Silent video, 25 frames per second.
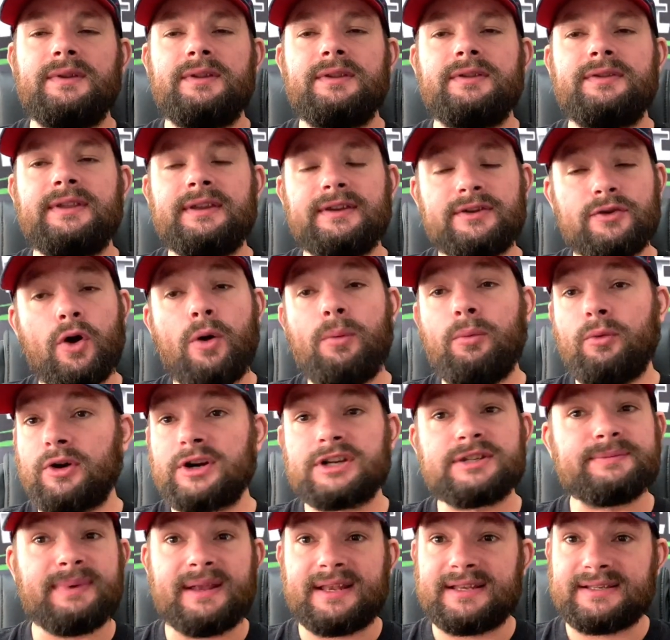they got more
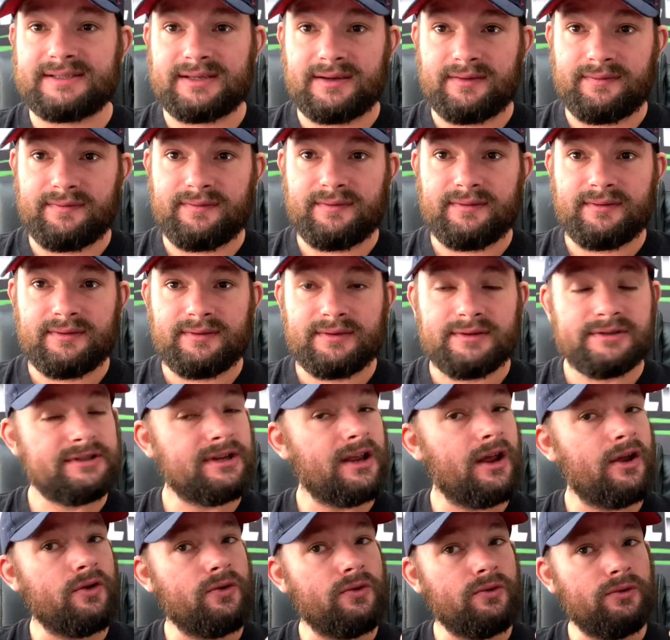expensive.
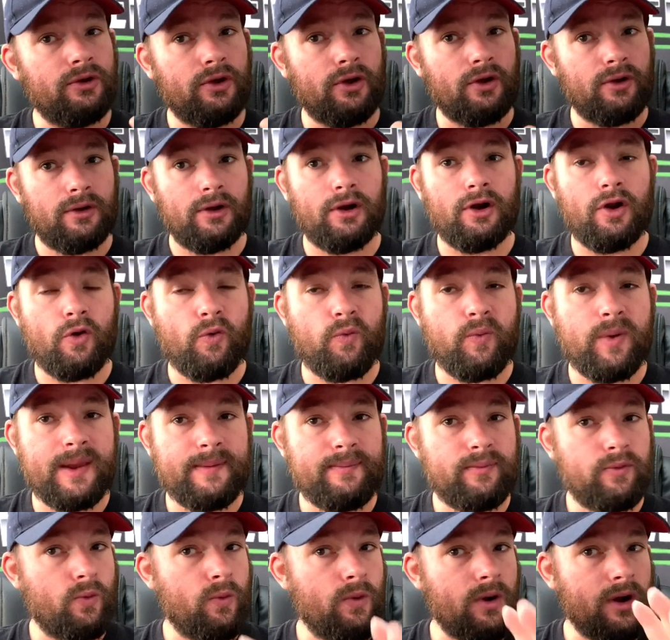So look, a lot of
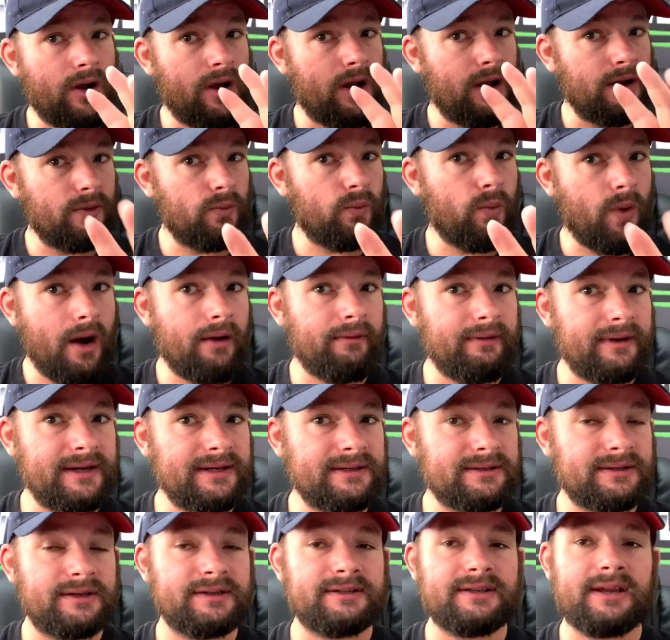people were kind of worried
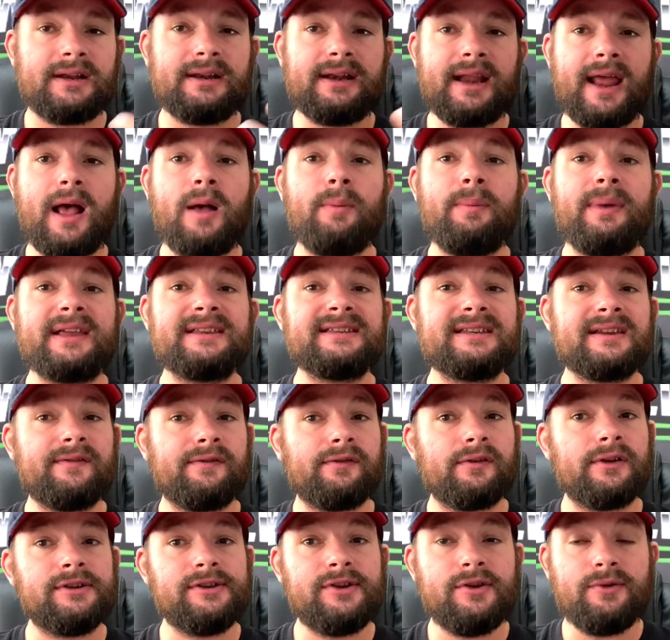because they're now basically,
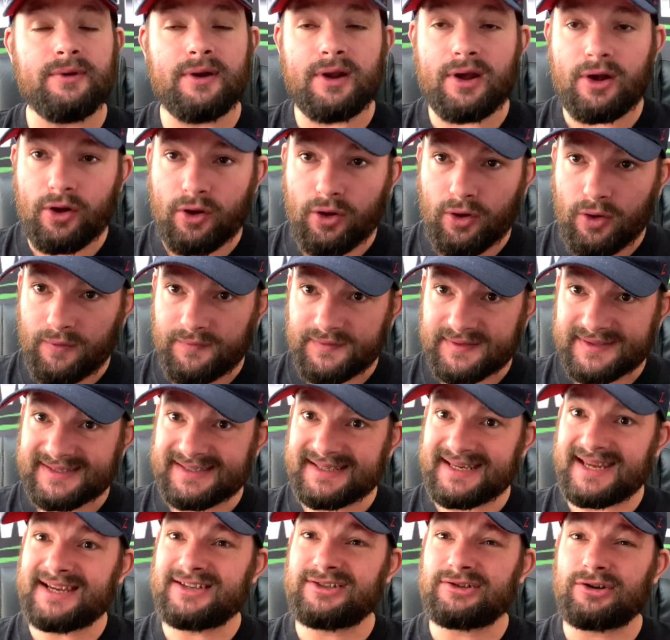for a unit of
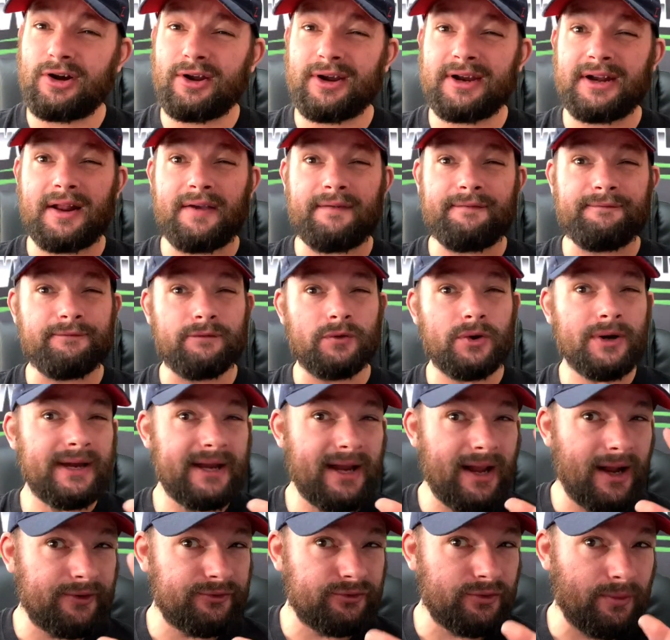6, you're looking at
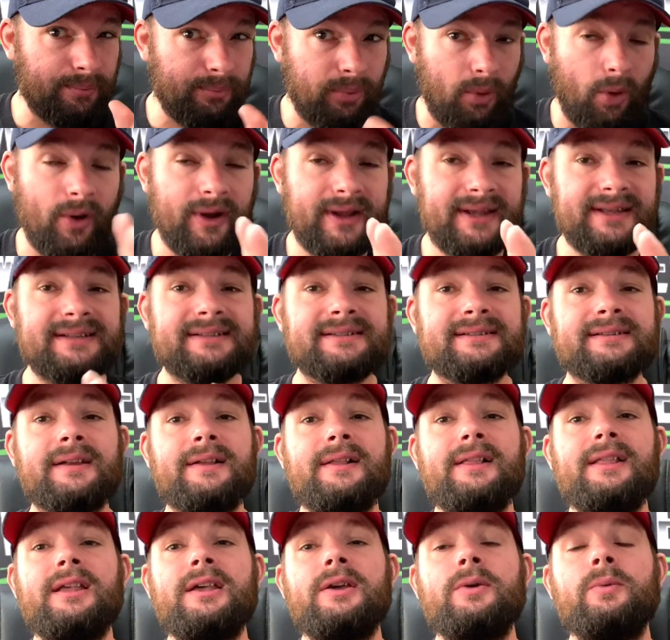300 points,
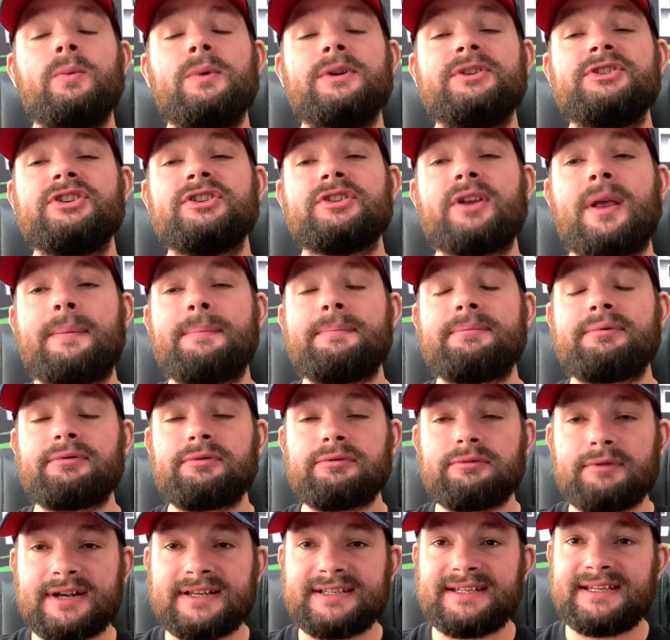which is a
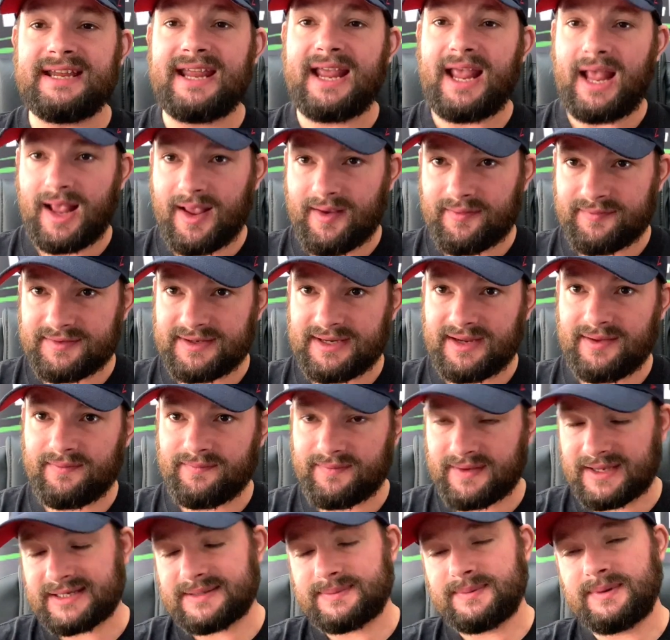pretty hefty
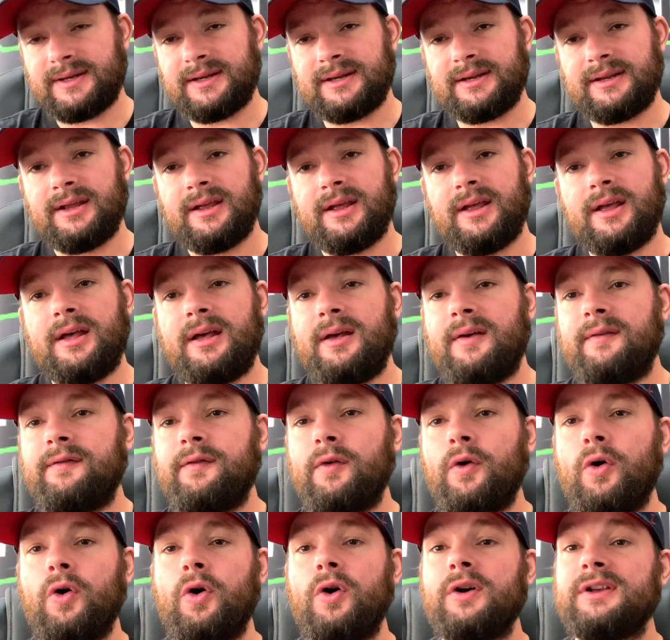investment
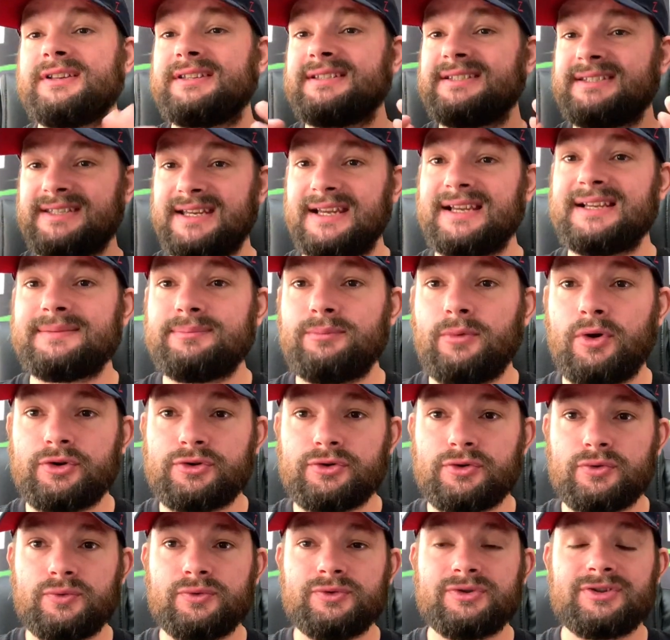for 6
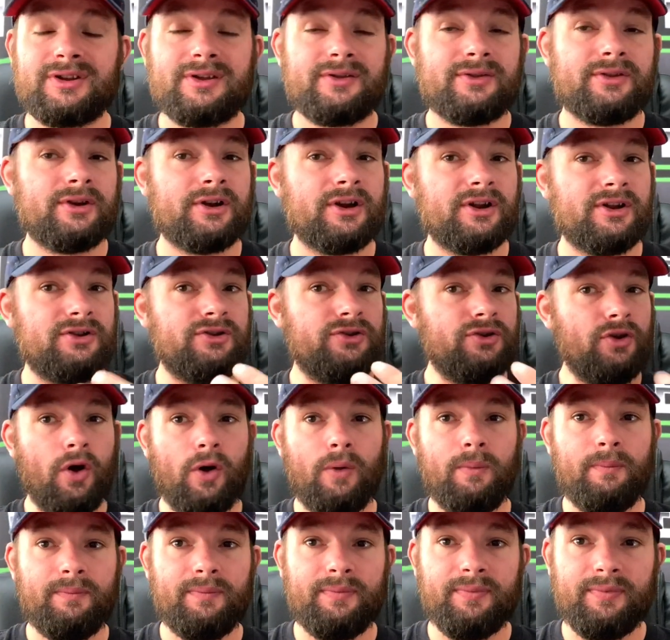models that are
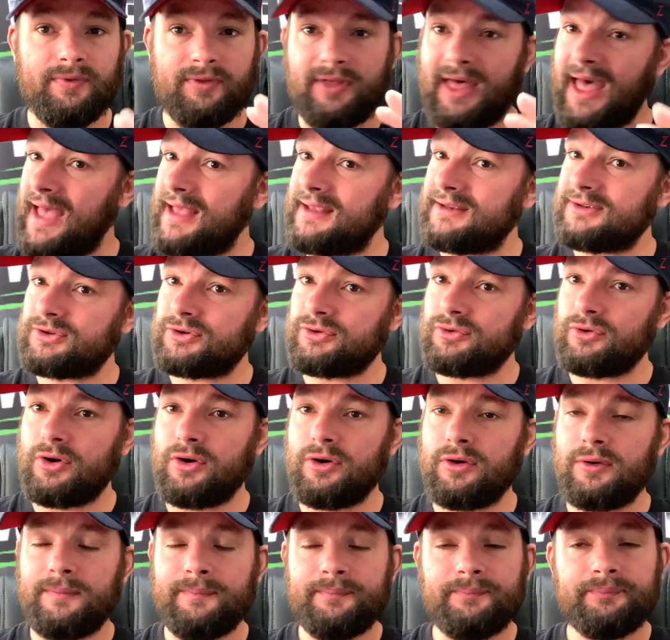not that
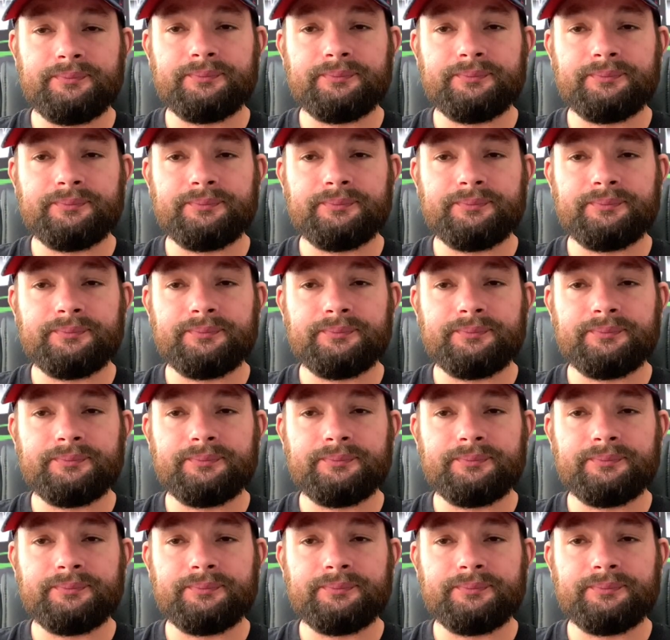strong.